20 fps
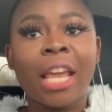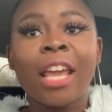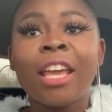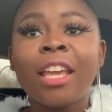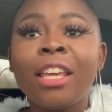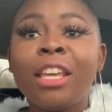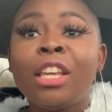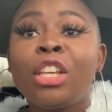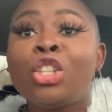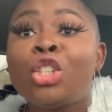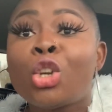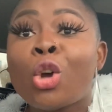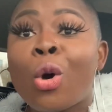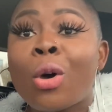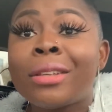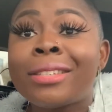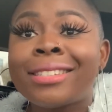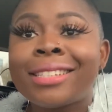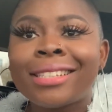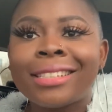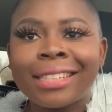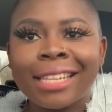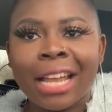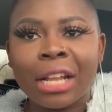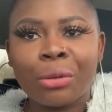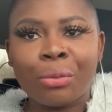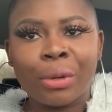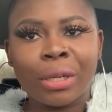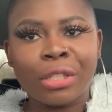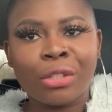He chose
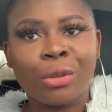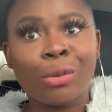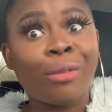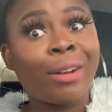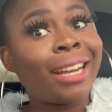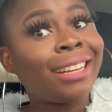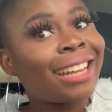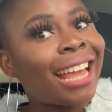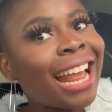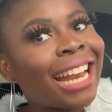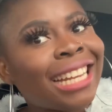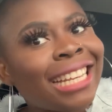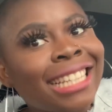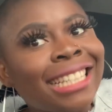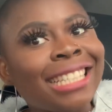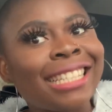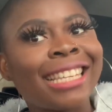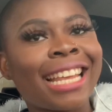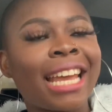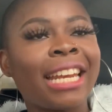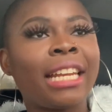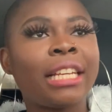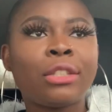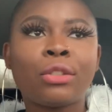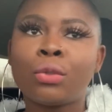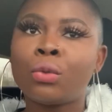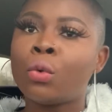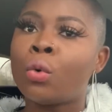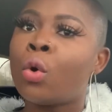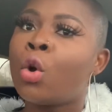that restaurant and he decided
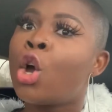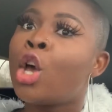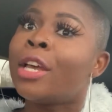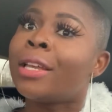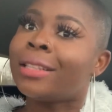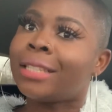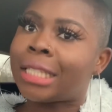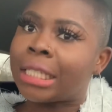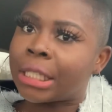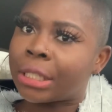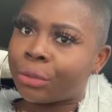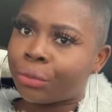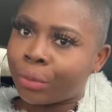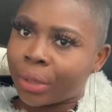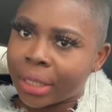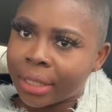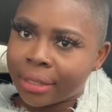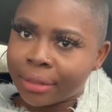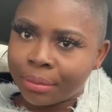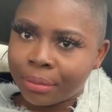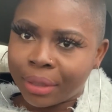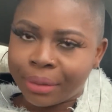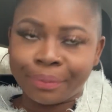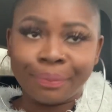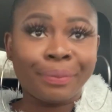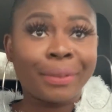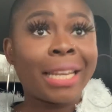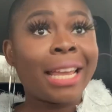to disgrace me